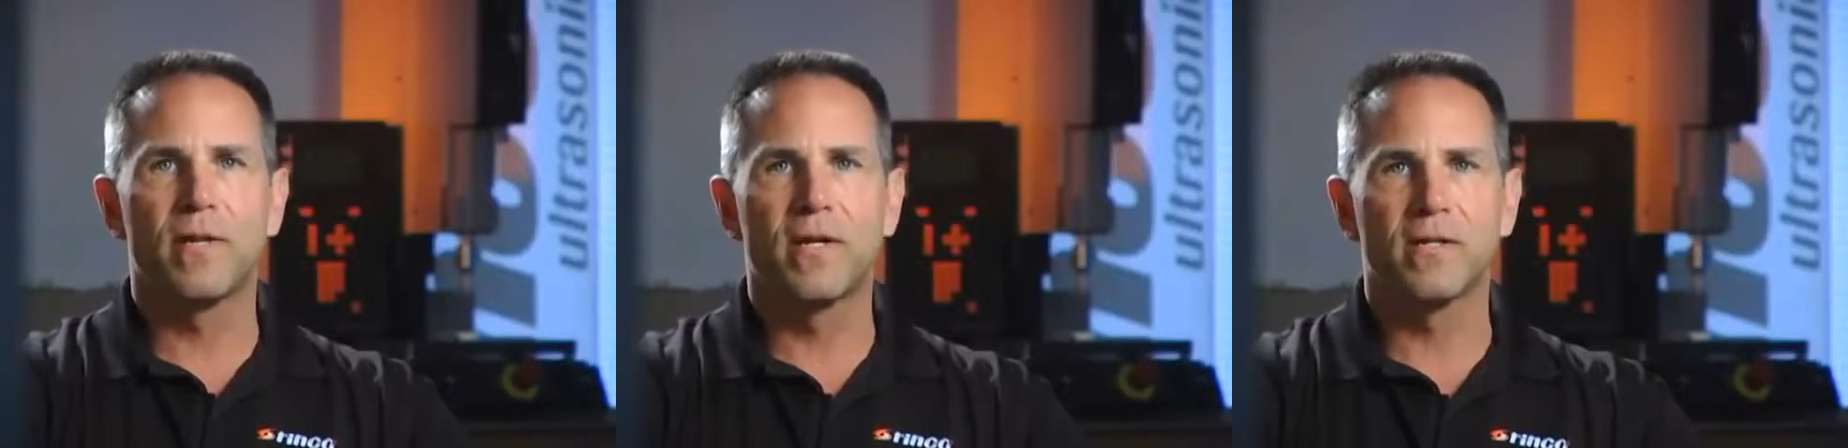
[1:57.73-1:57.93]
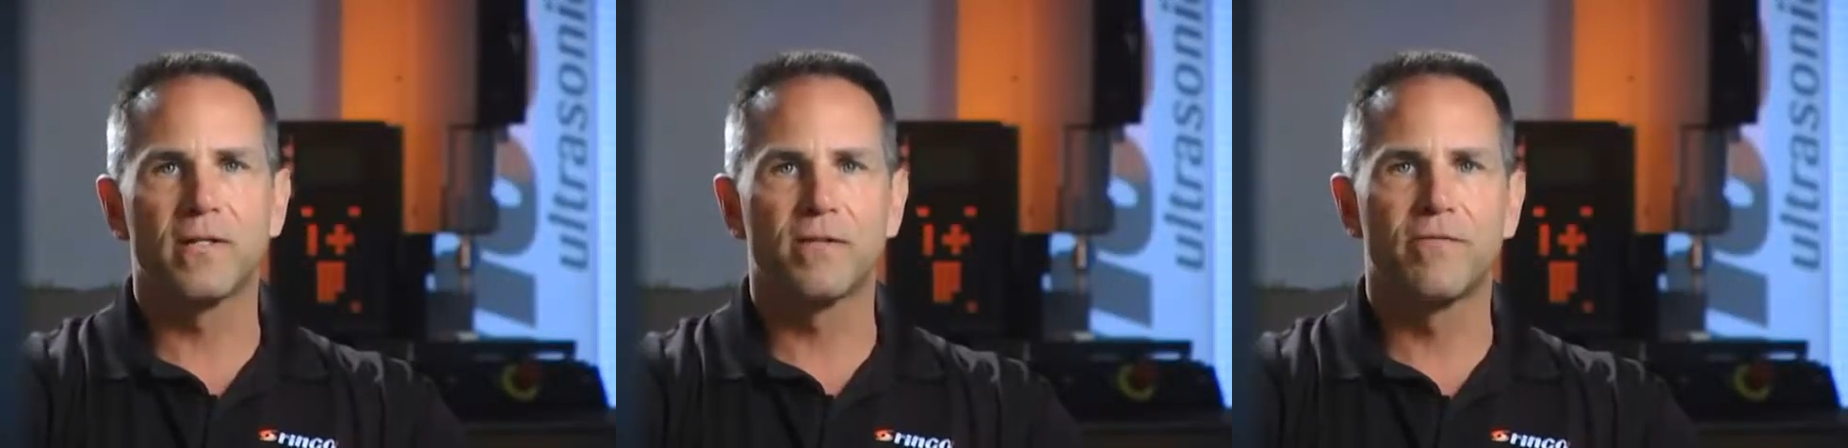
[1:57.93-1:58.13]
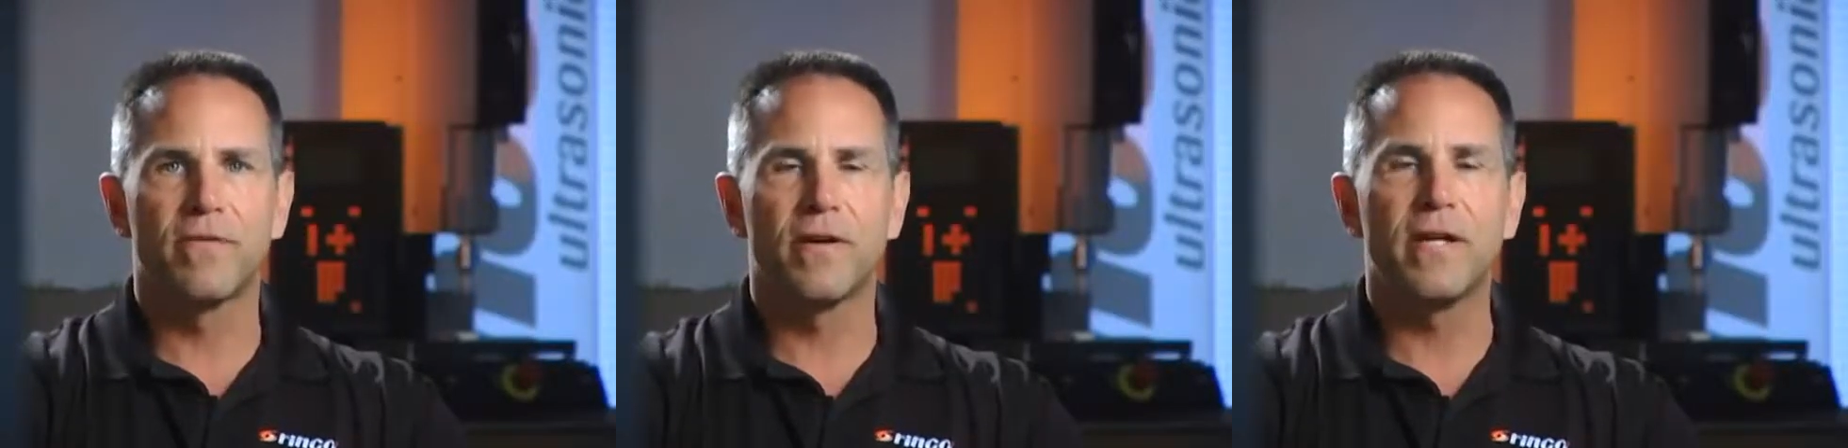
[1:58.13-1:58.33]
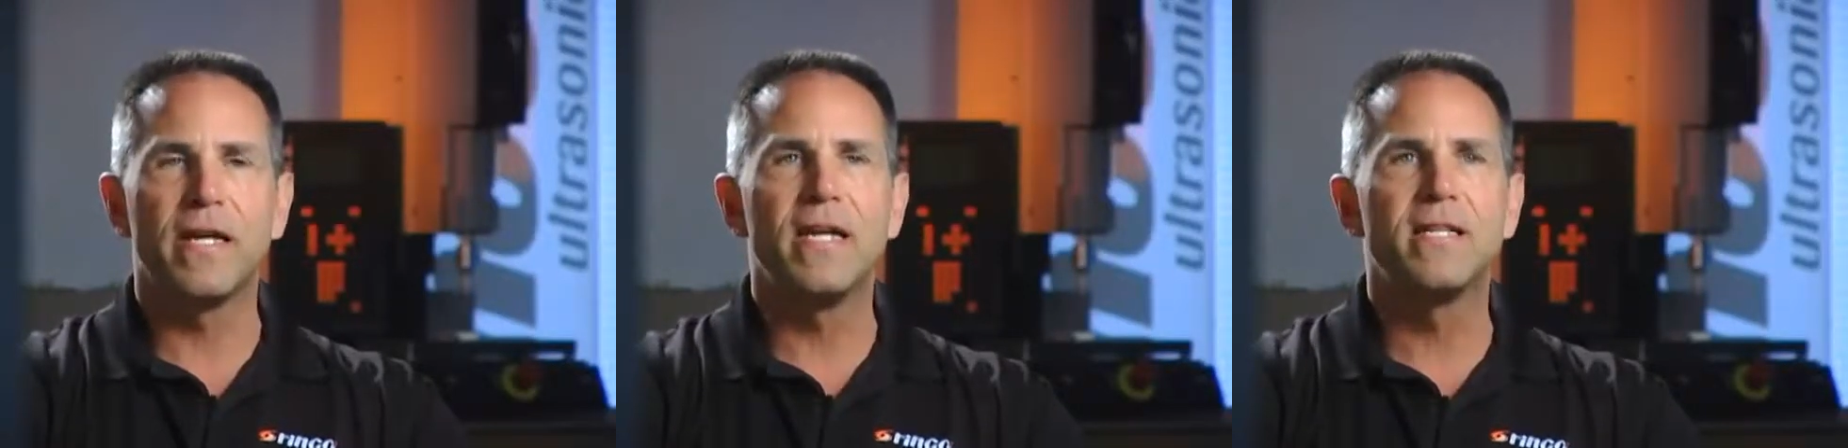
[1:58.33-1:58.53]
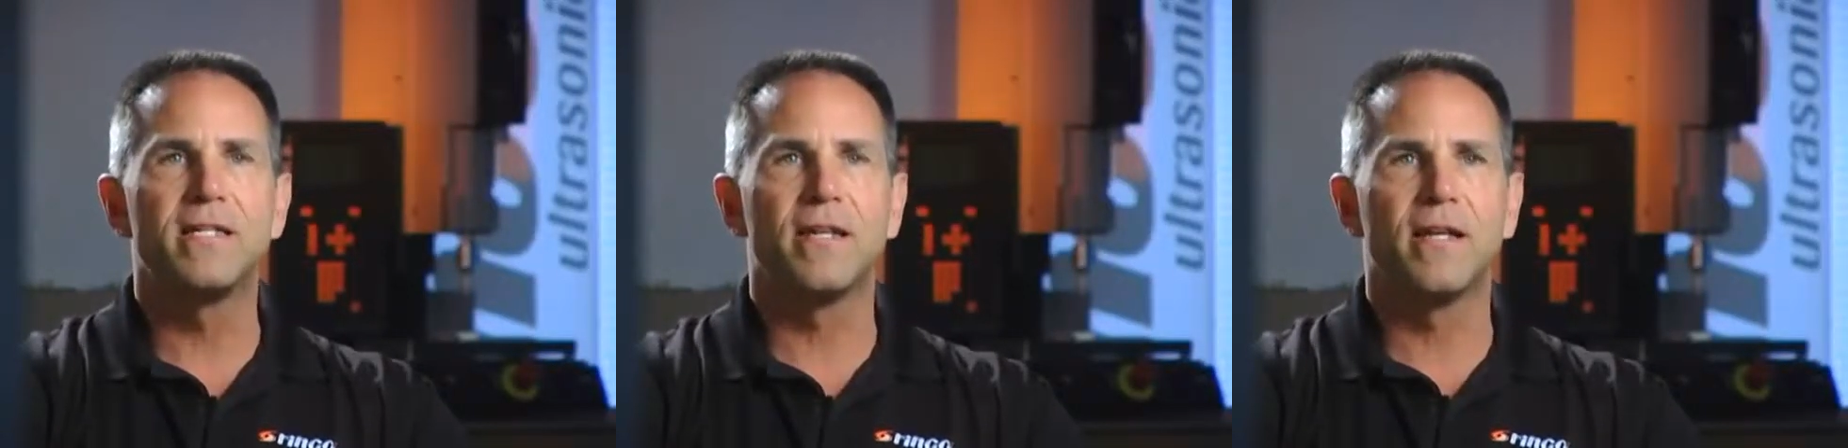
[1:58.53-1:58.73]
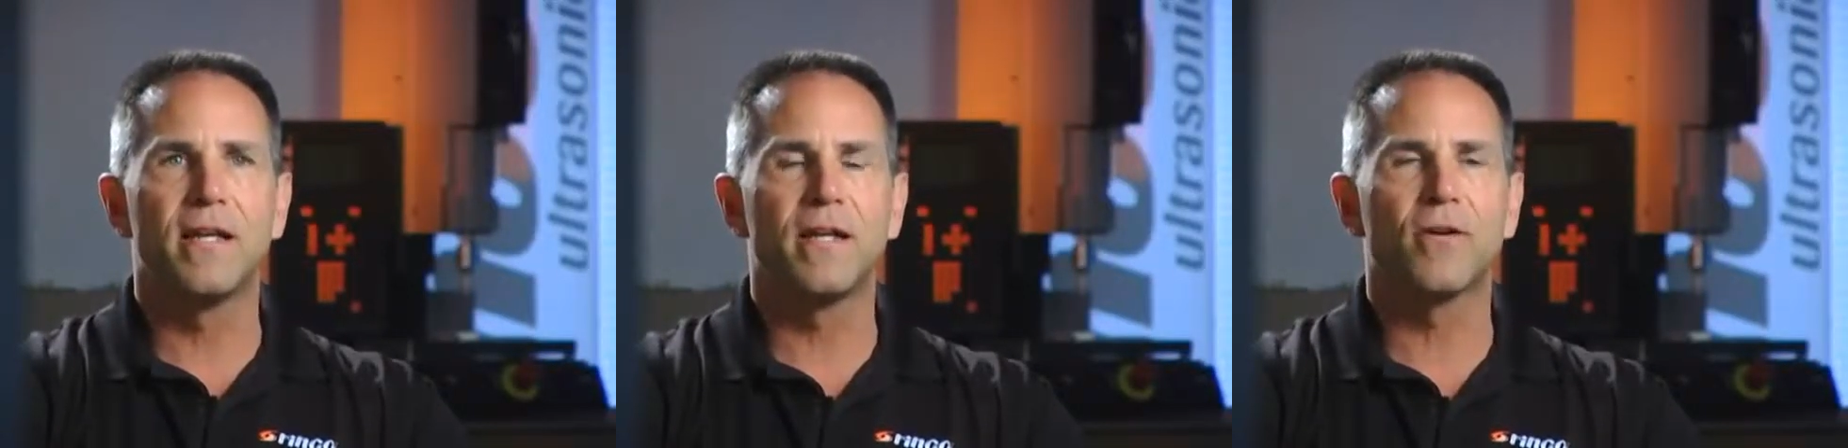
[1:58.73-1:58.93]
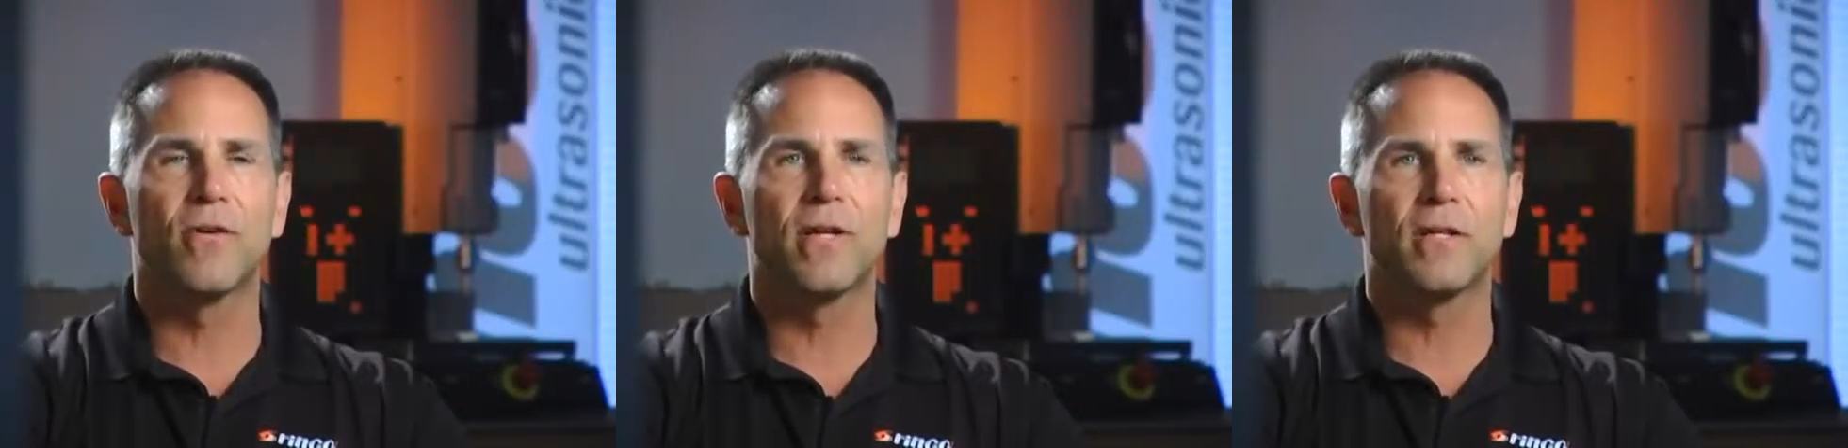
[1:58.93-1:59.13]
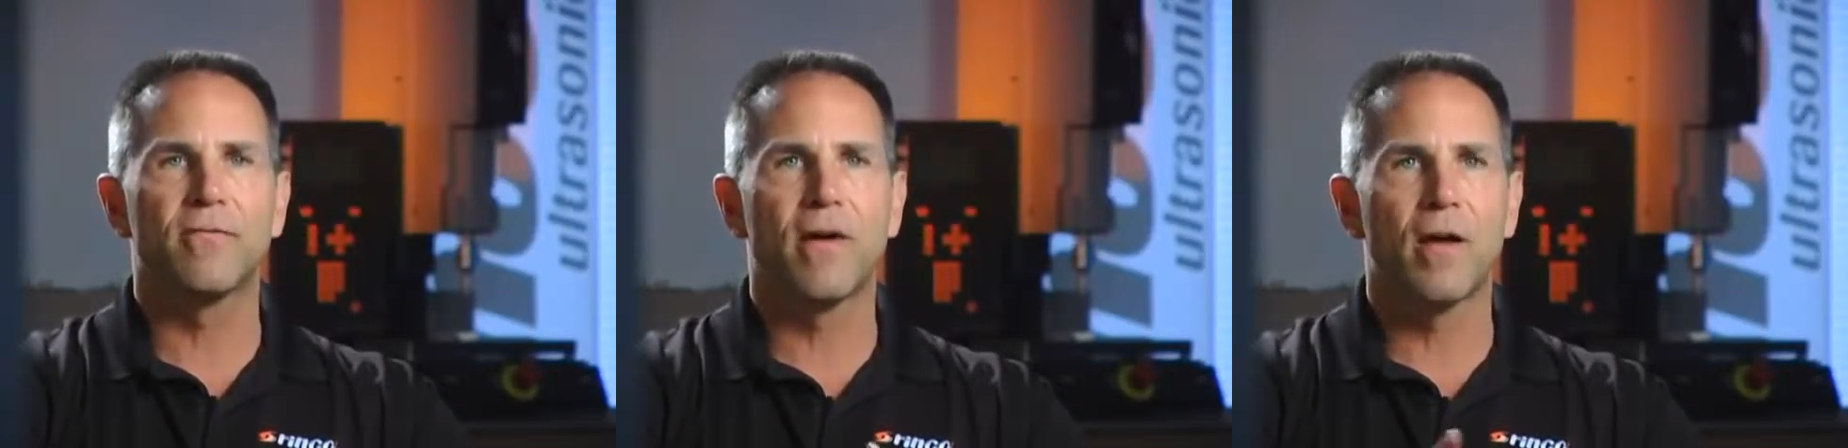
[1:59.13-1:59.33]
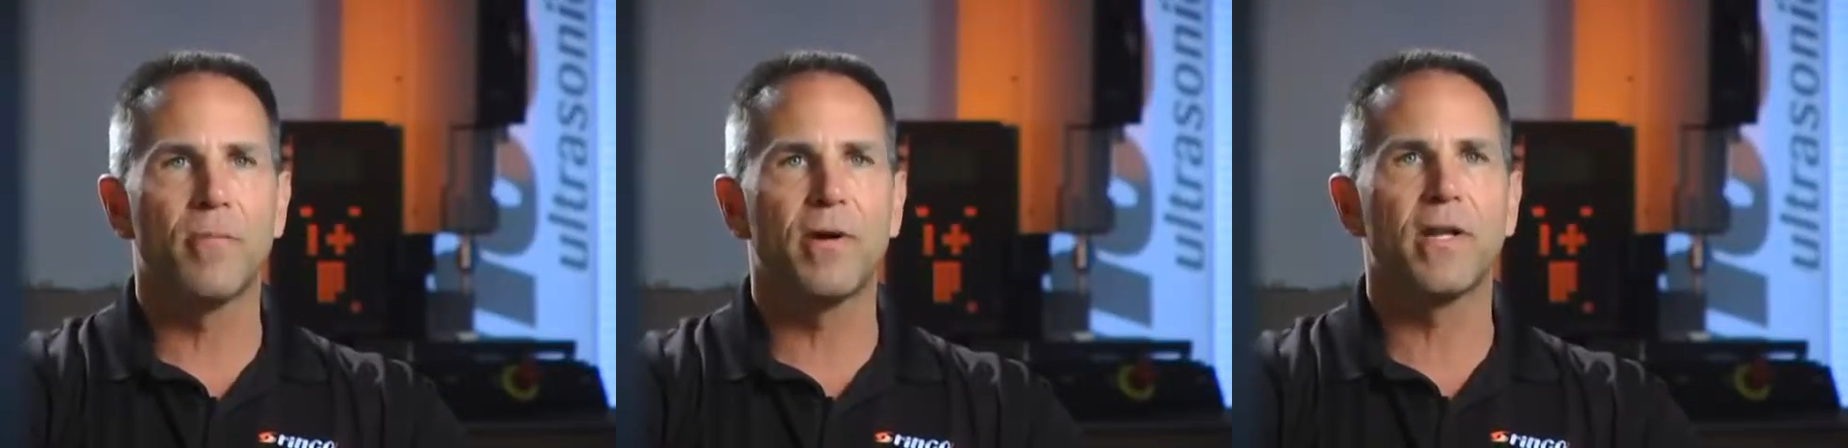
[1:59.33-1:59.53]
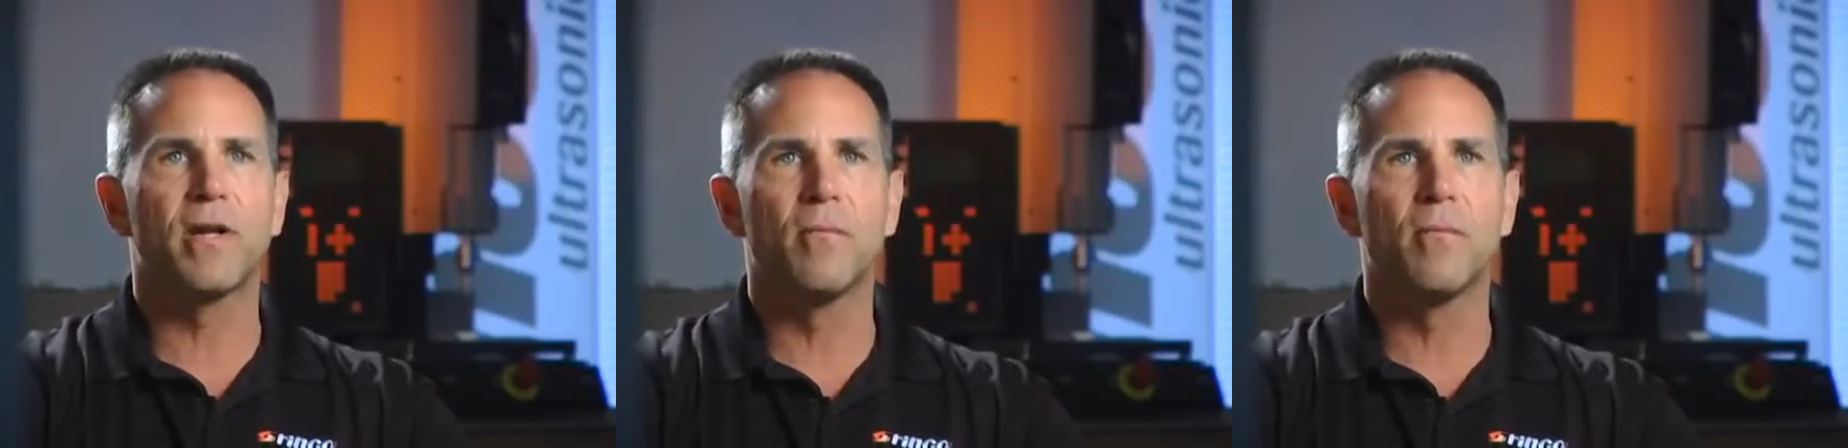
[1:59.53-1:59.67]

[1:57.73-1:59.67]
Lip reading: because it's very easy to integrate the vibrating